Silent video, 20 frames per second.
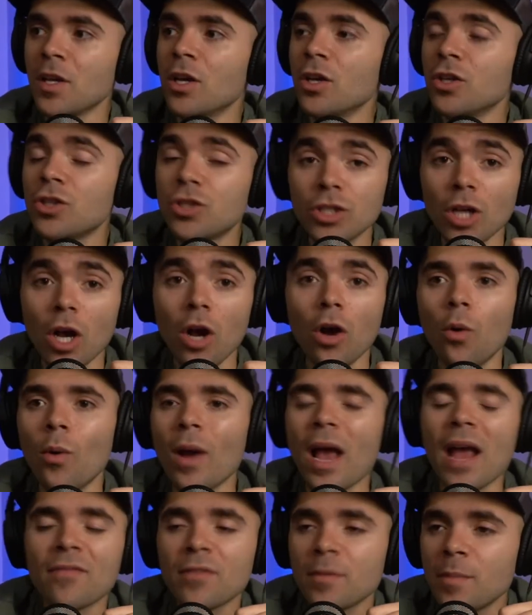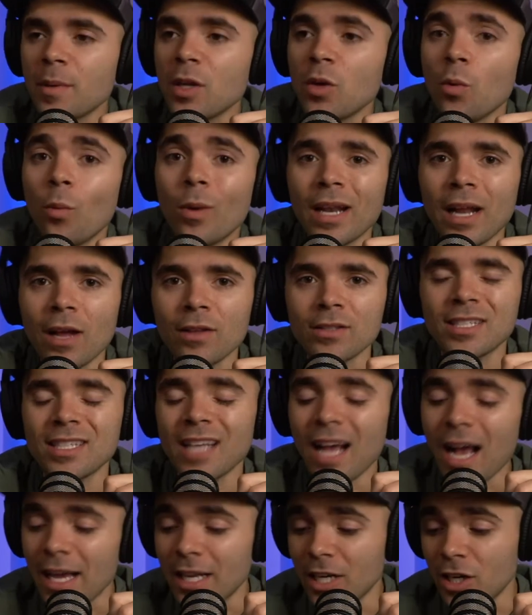So everybody went
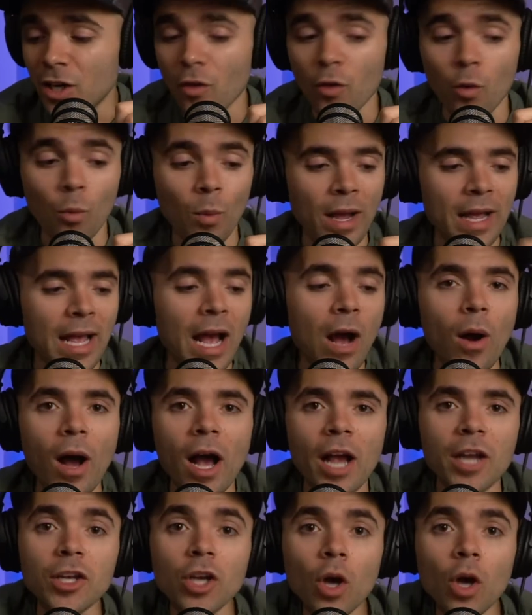outside, and on the way out, I